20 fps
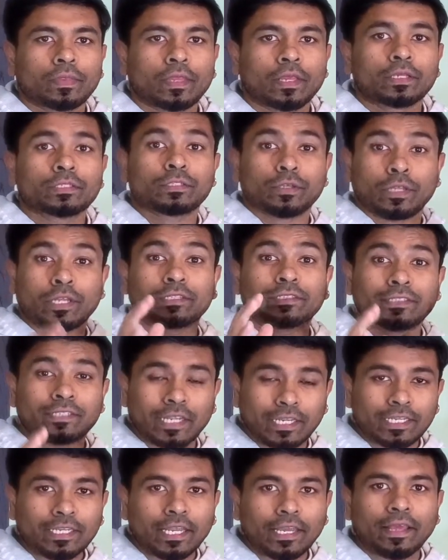So the
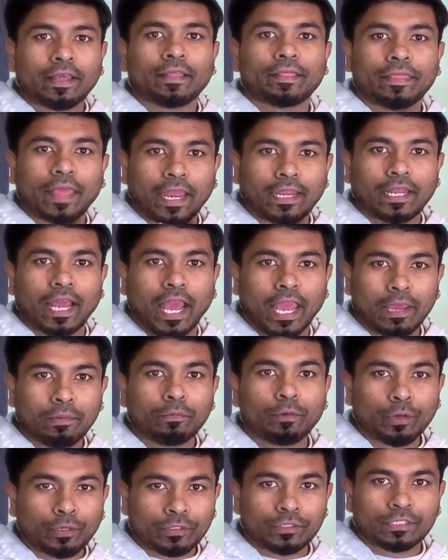technique that I am
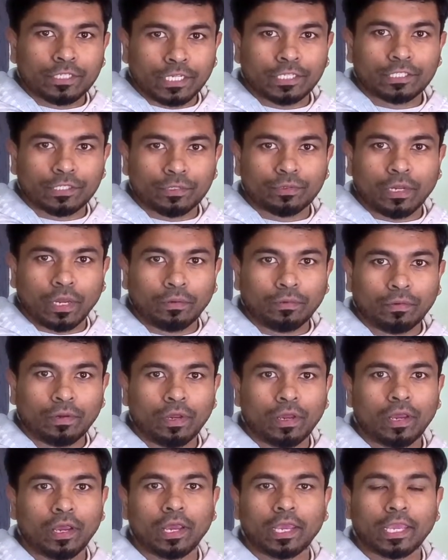going to teach you now,
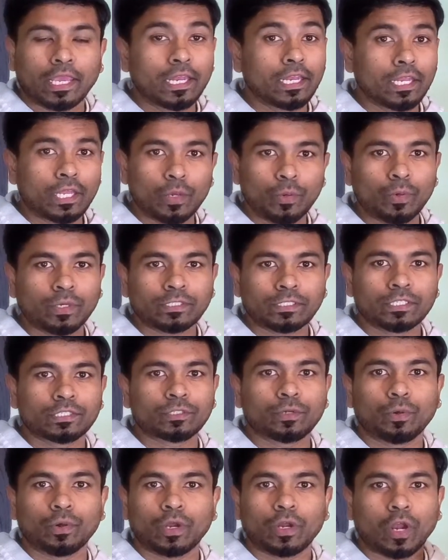in US it's
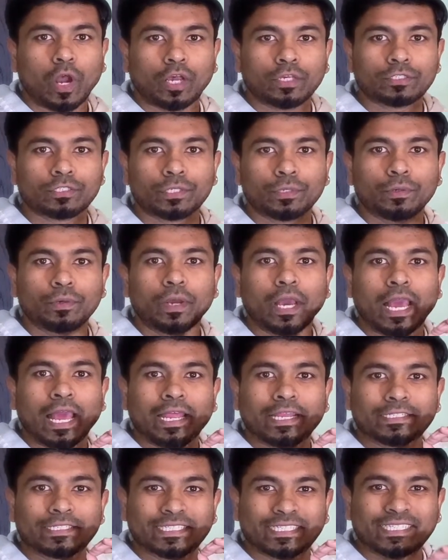going to cost you
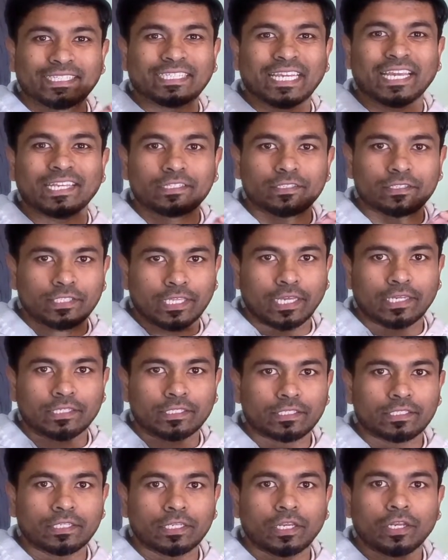10
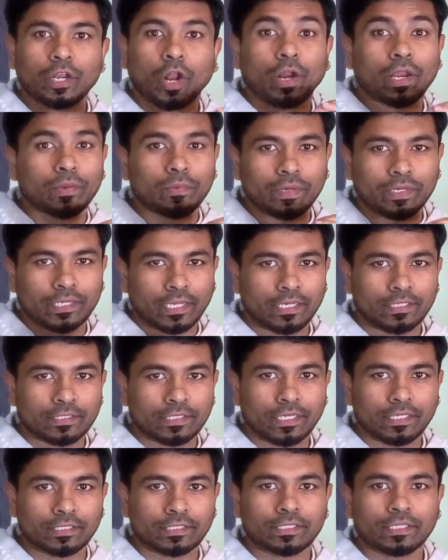cents, not even 10
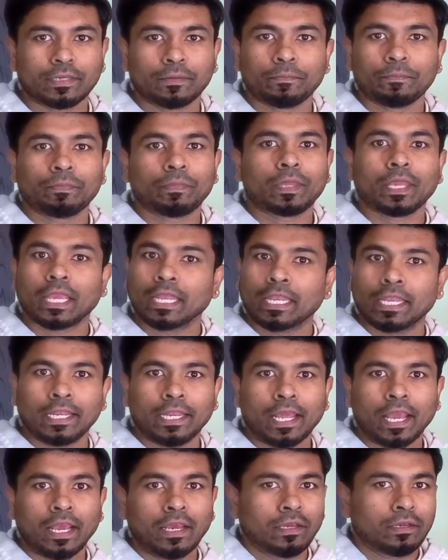cents. In
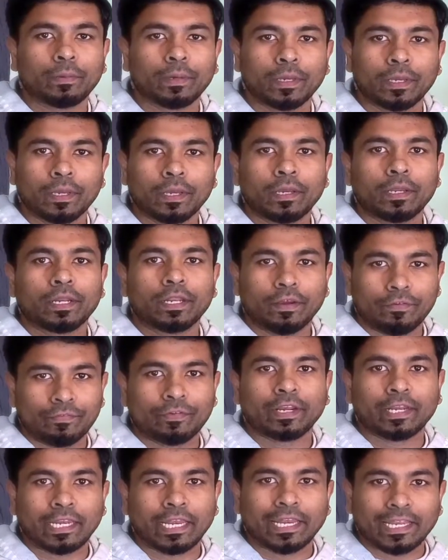India,
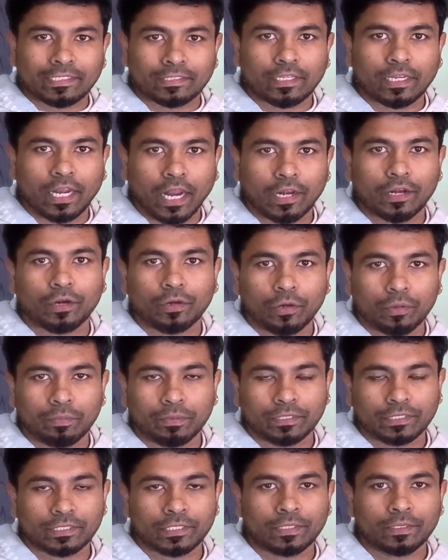definitely less than 100
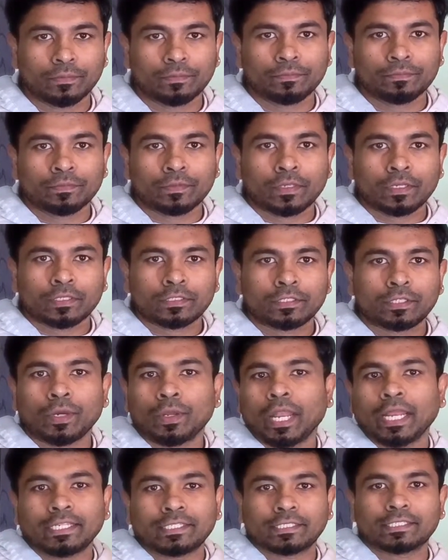rupees. So
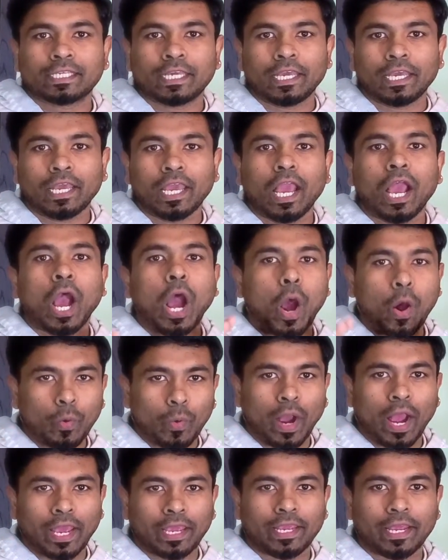let's see
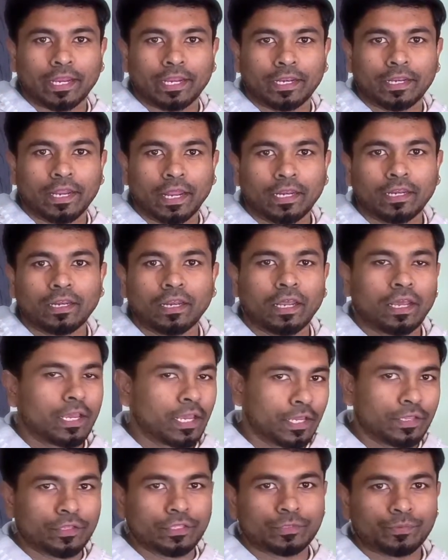how I get it done
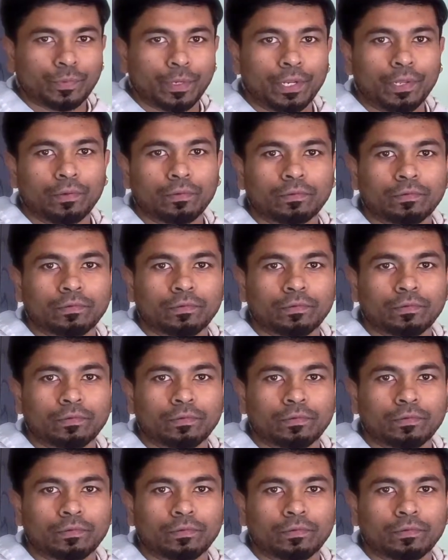in this video.